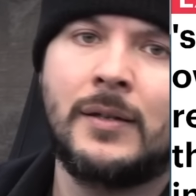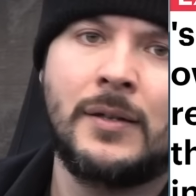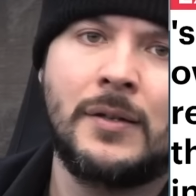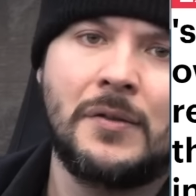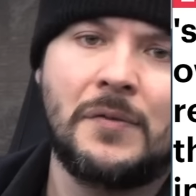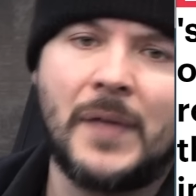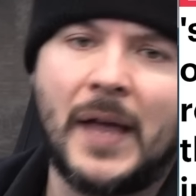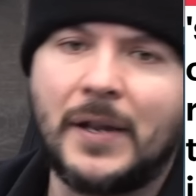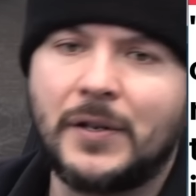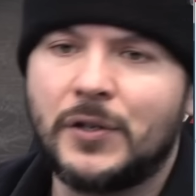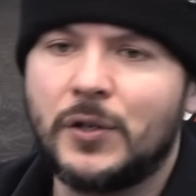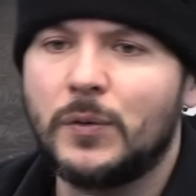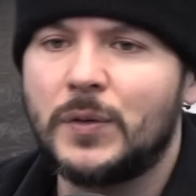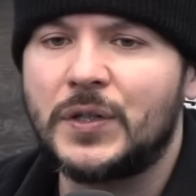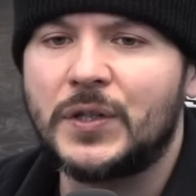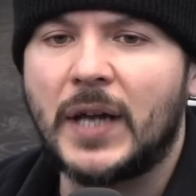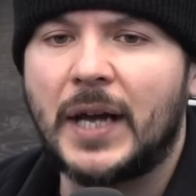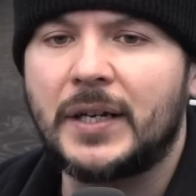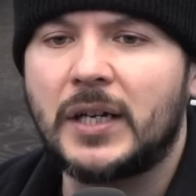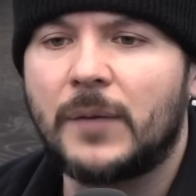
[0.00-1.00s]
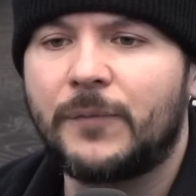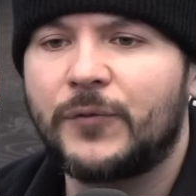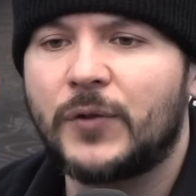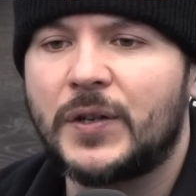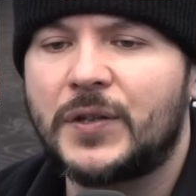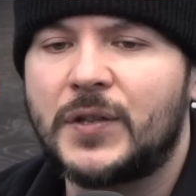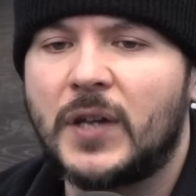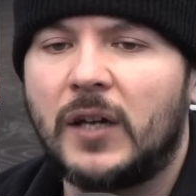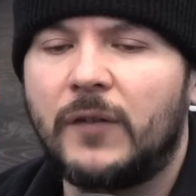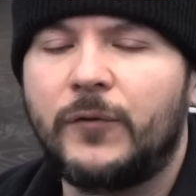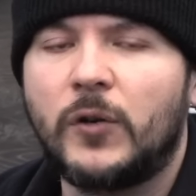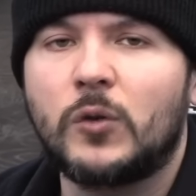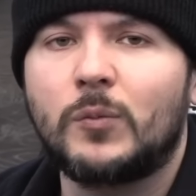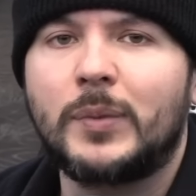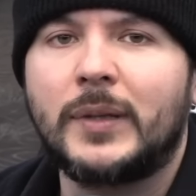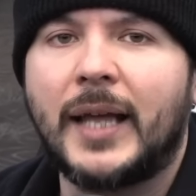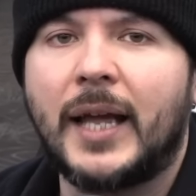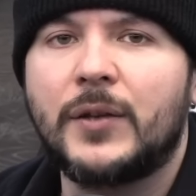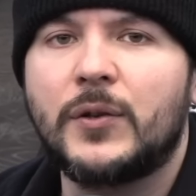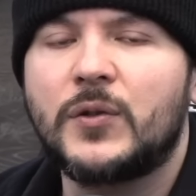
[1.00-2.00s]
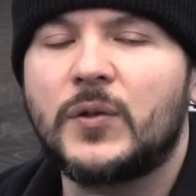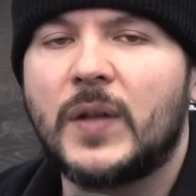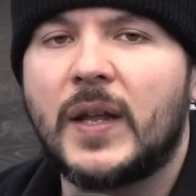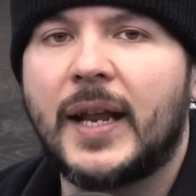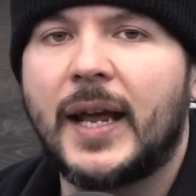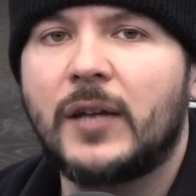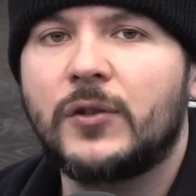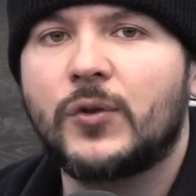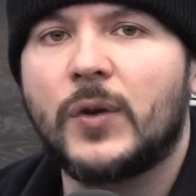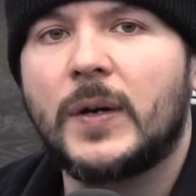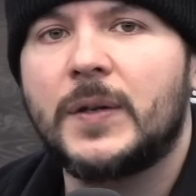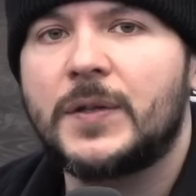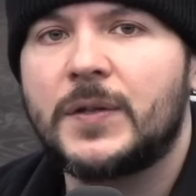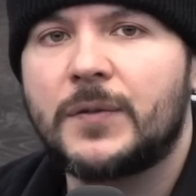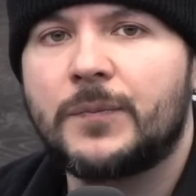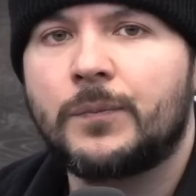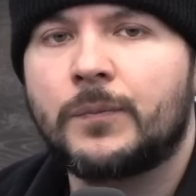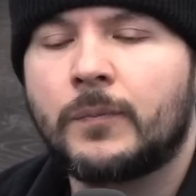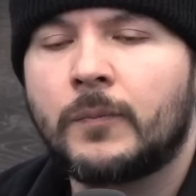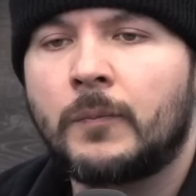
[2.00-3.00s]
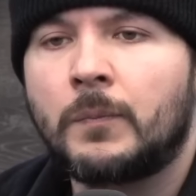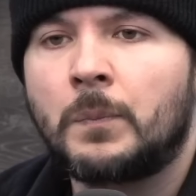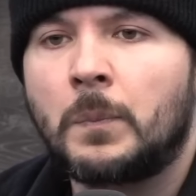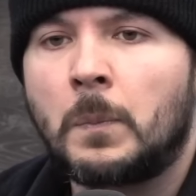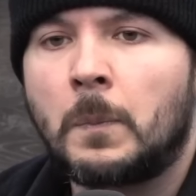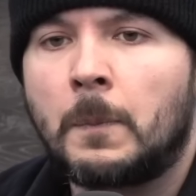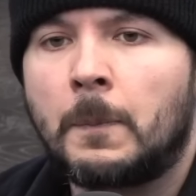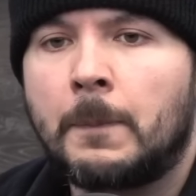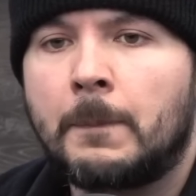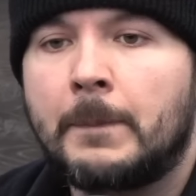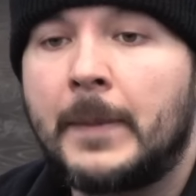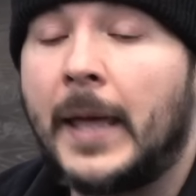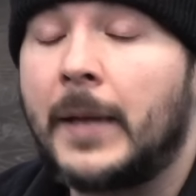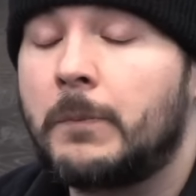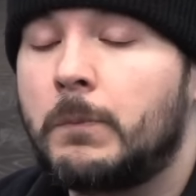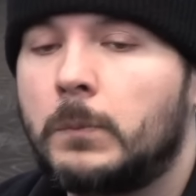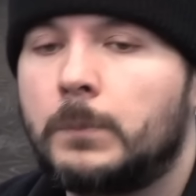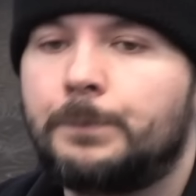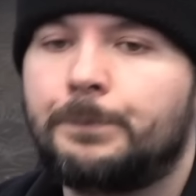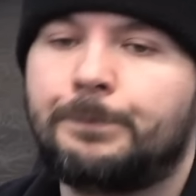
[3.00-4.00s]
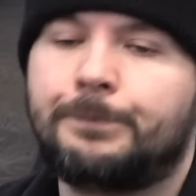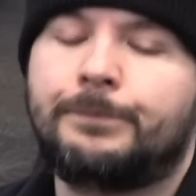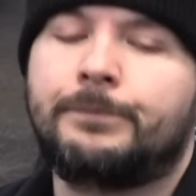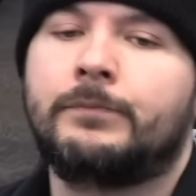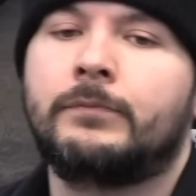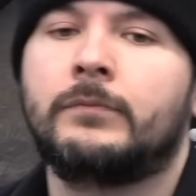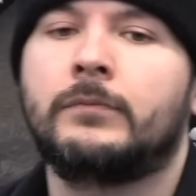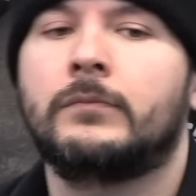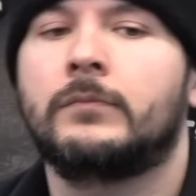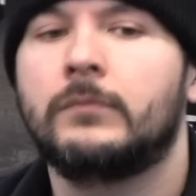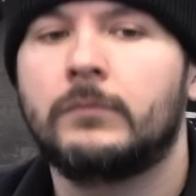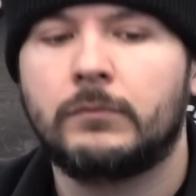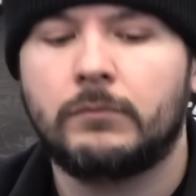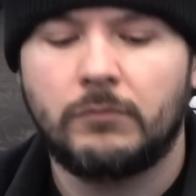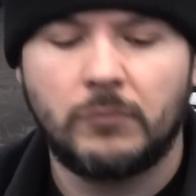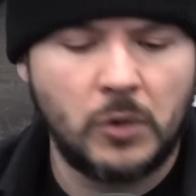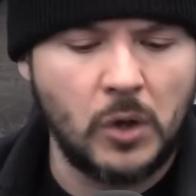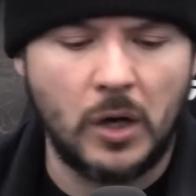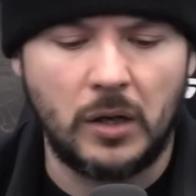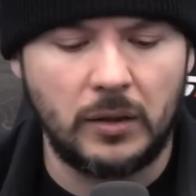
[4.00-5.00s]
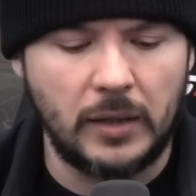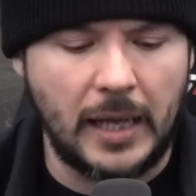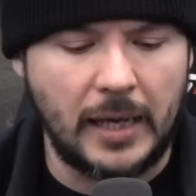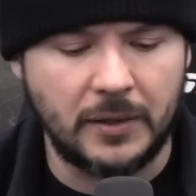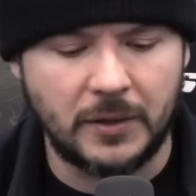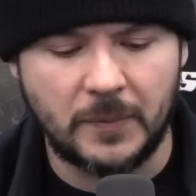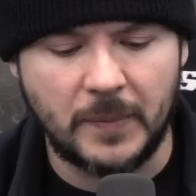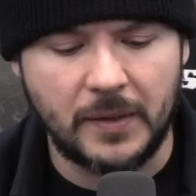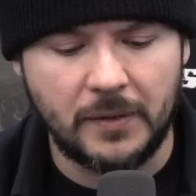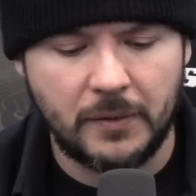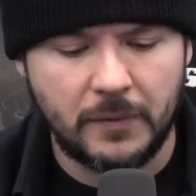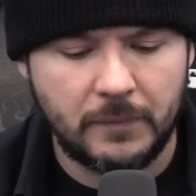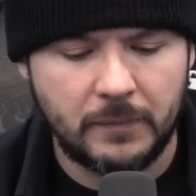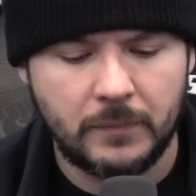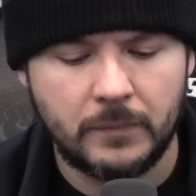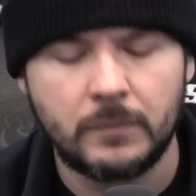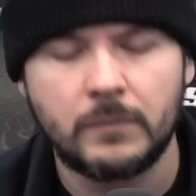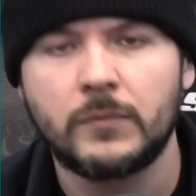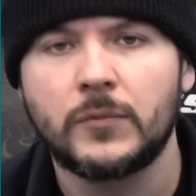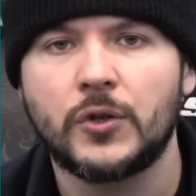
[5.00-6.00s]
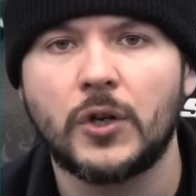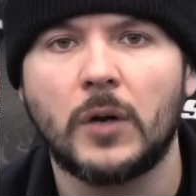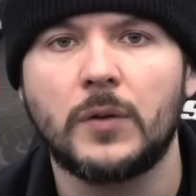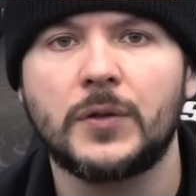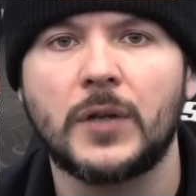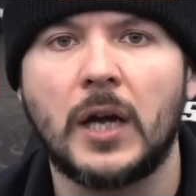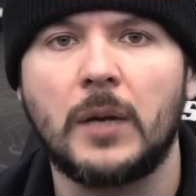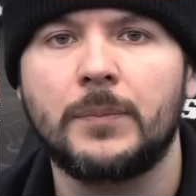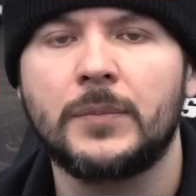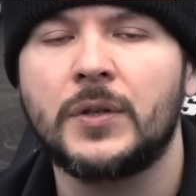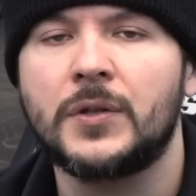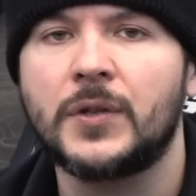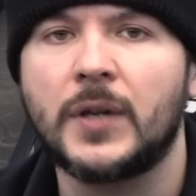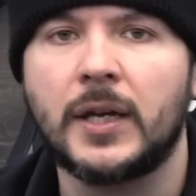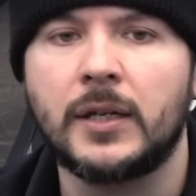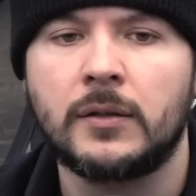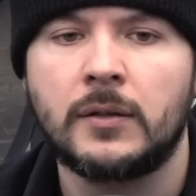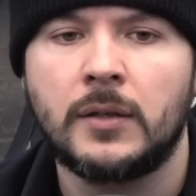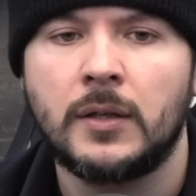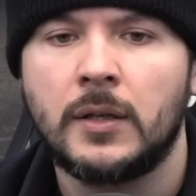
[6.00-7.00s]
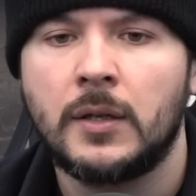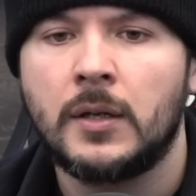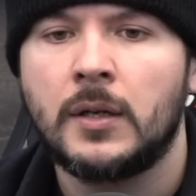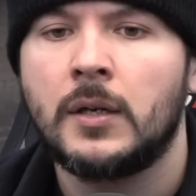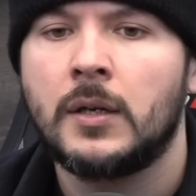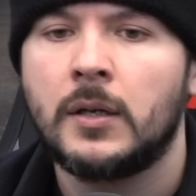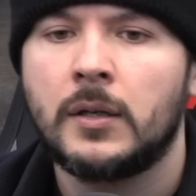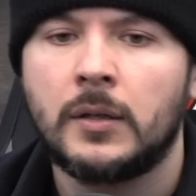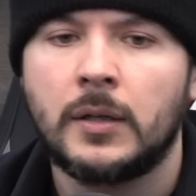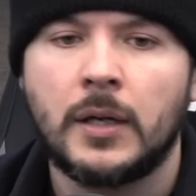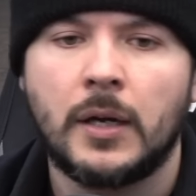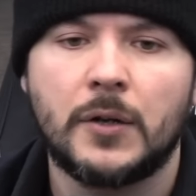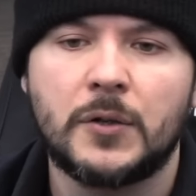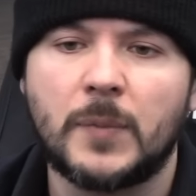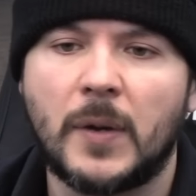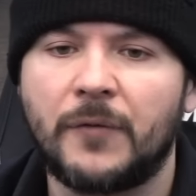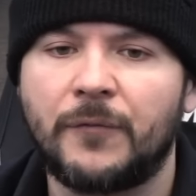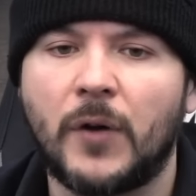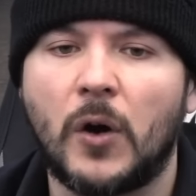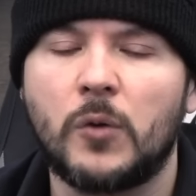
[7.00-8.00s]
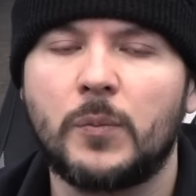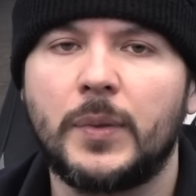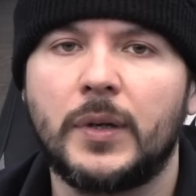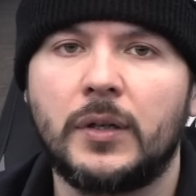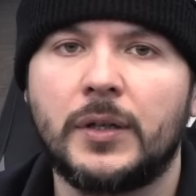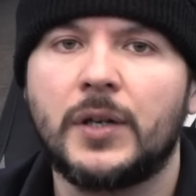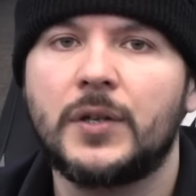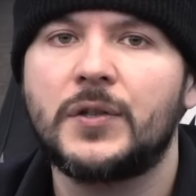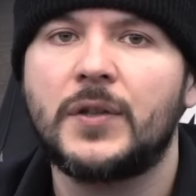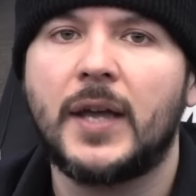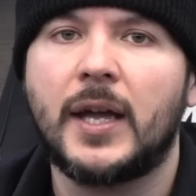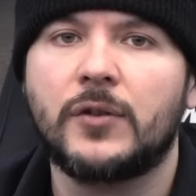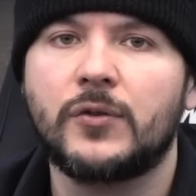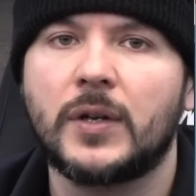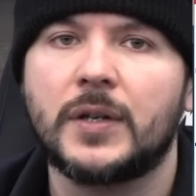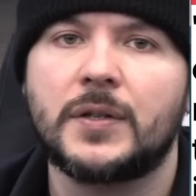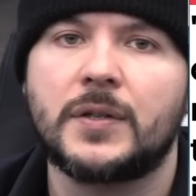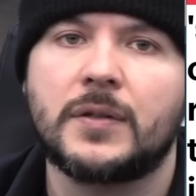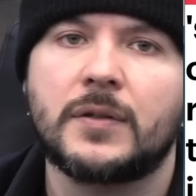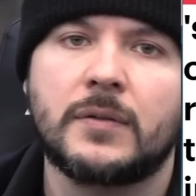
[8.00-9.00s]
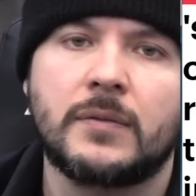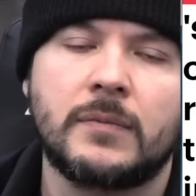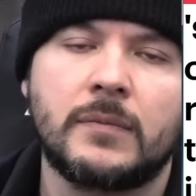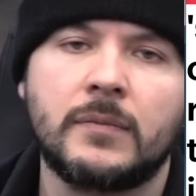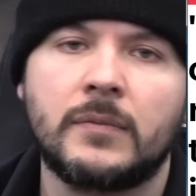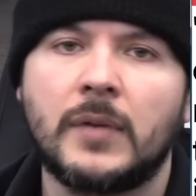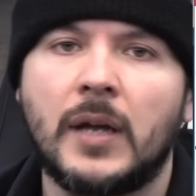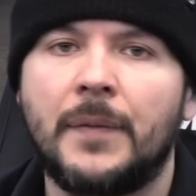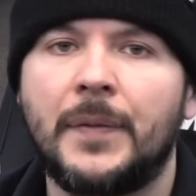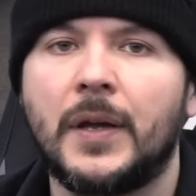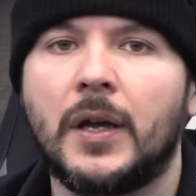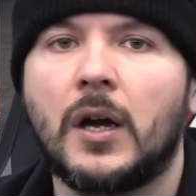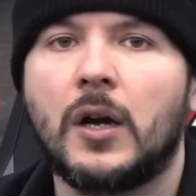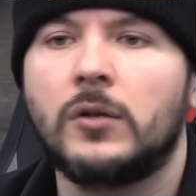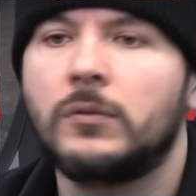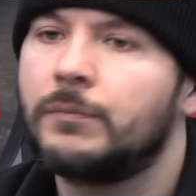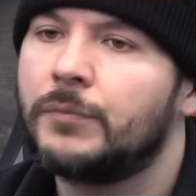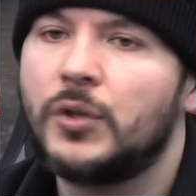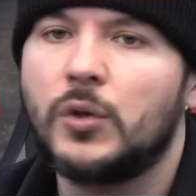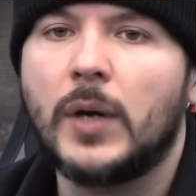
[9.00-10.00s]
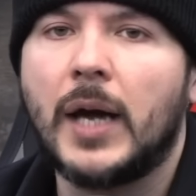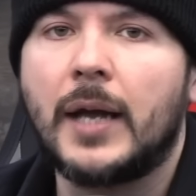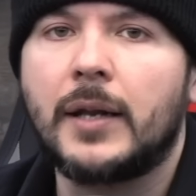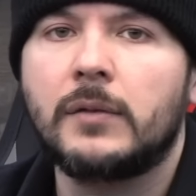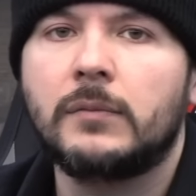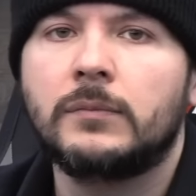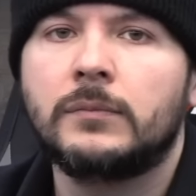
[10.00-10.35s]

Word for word: that you signed up for a cell phone plan using that address. None. Call a locksmith, shows up, and you say, here's my phone bill, here's the address. And they go, you got it.